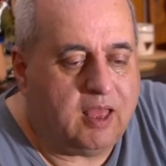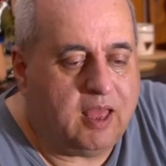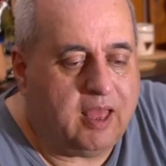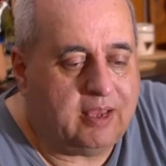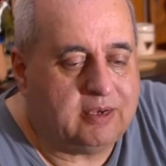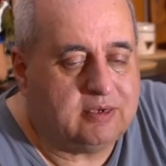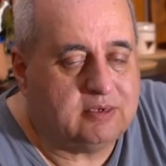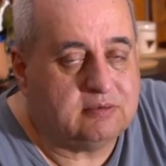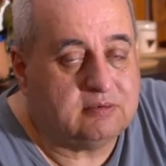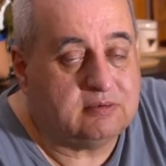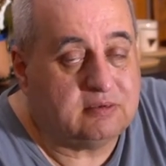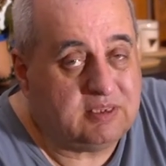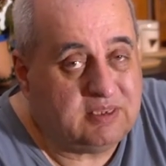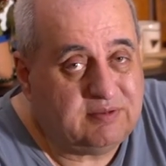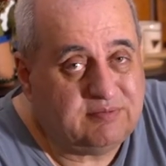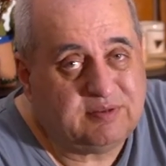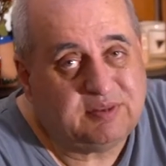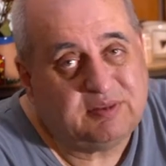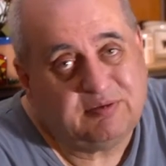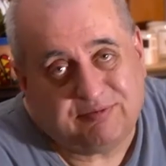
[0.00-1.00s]
And
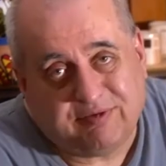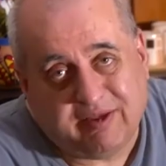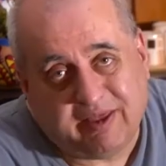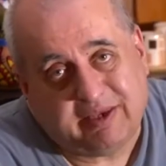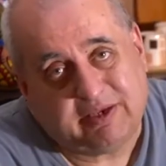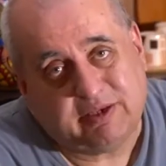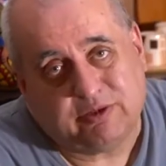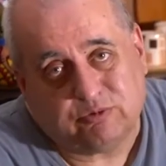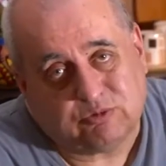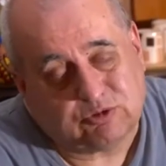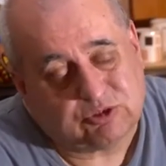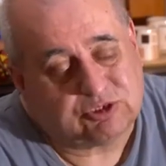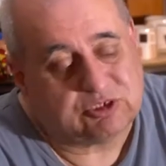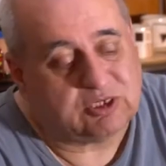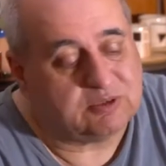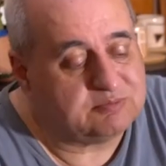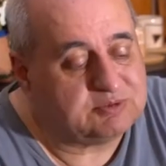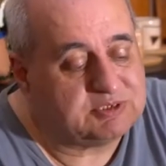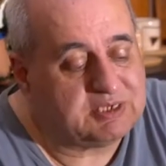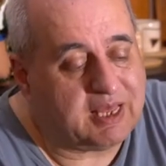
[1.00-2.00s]
even the venues
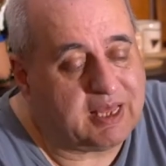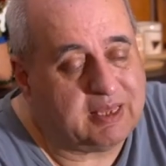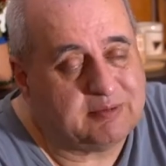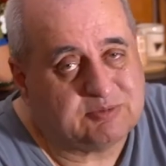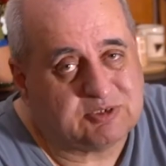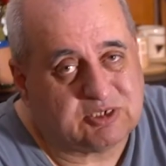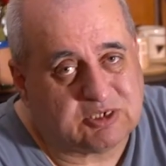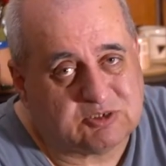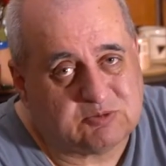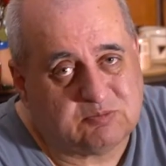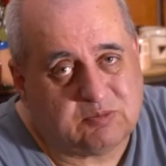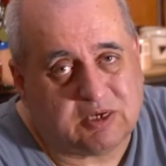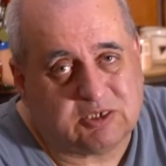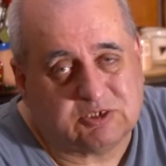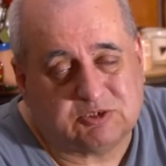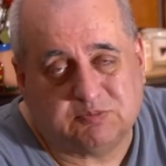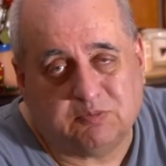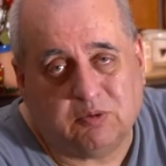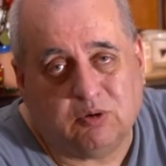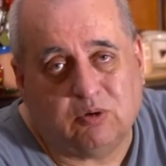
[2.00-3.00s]
sometimes are
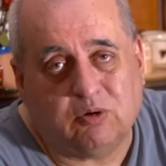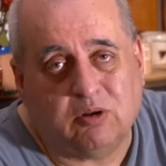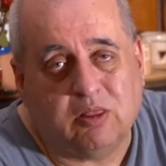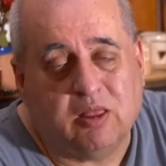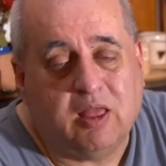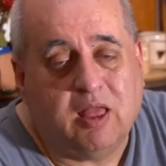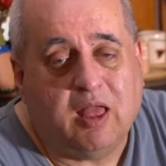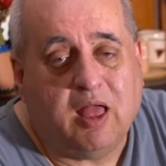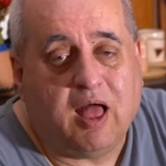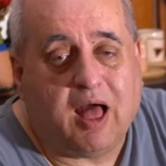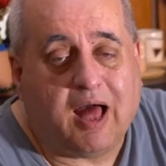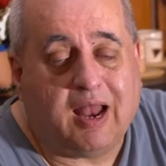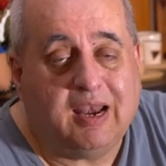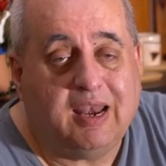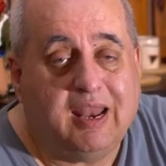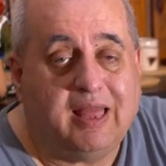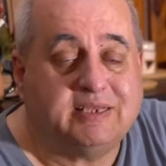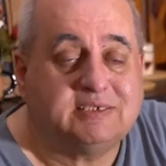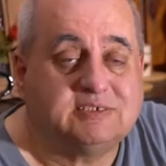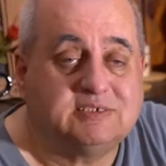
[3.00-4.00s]
small,
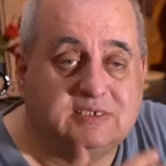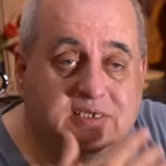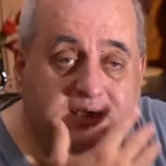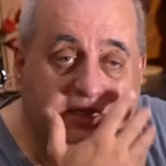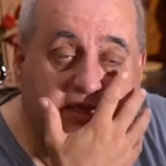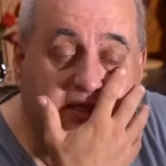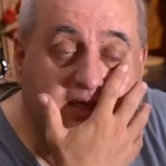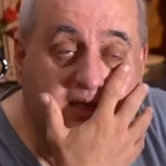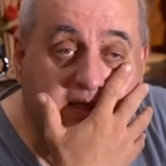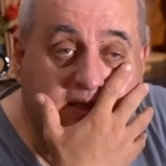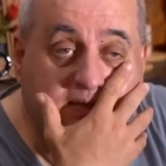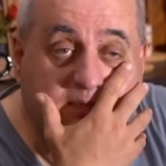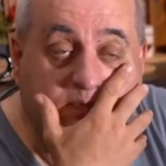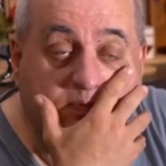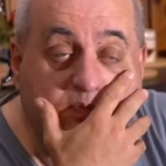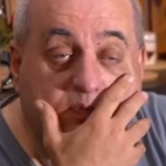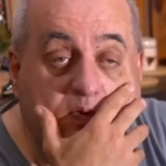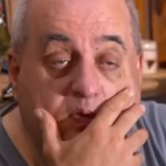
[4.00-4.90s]
unless the